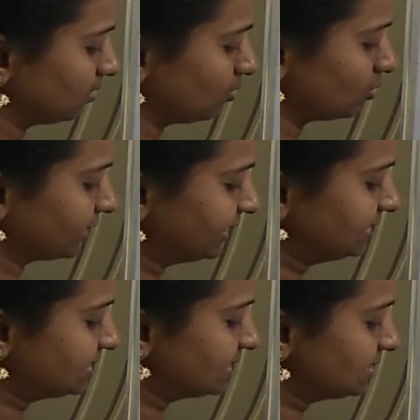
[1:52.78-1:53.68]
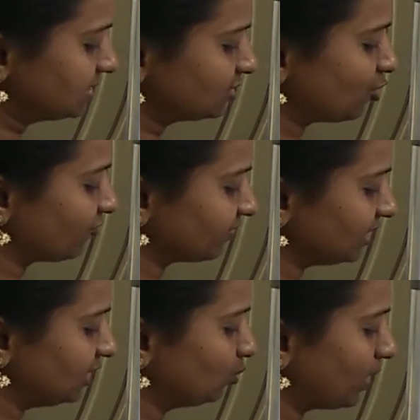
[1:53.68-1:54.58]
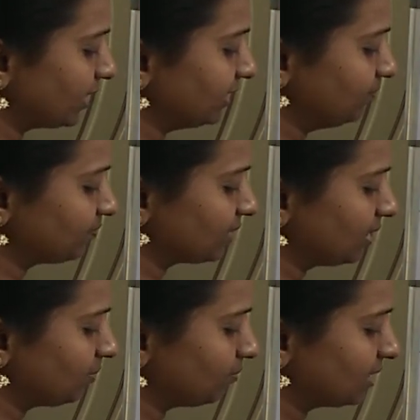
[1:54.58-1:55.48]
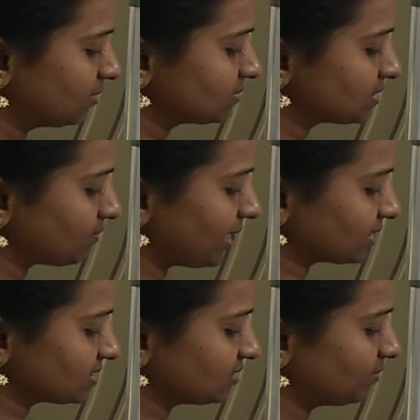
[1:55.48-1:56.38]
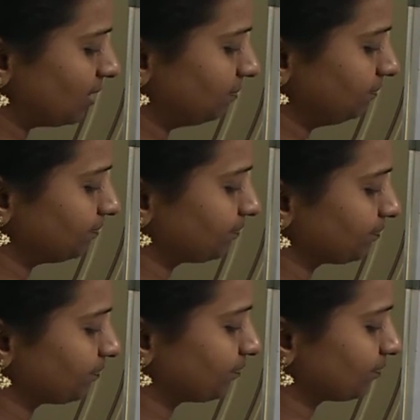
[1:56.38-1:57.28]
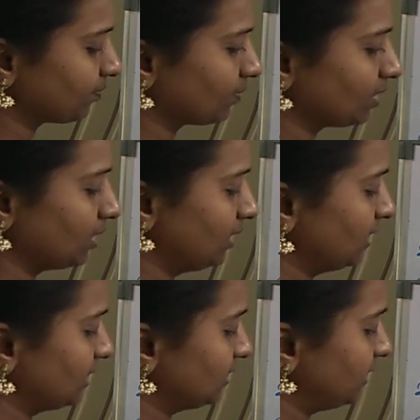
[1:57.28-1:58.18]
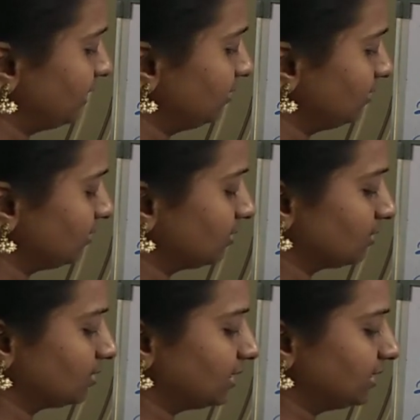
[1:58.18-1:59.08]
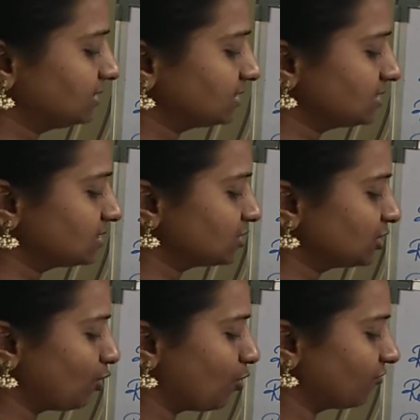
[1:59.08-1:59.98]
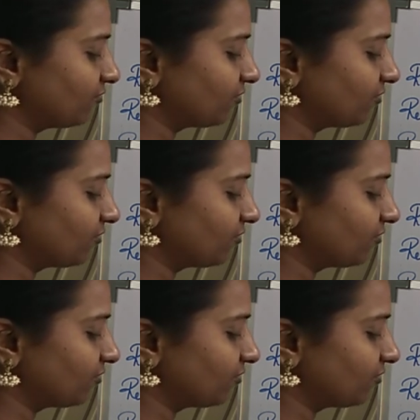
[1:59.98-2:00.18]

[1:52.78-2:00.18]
or the intensity of Ey becomes maximum, then the intensity of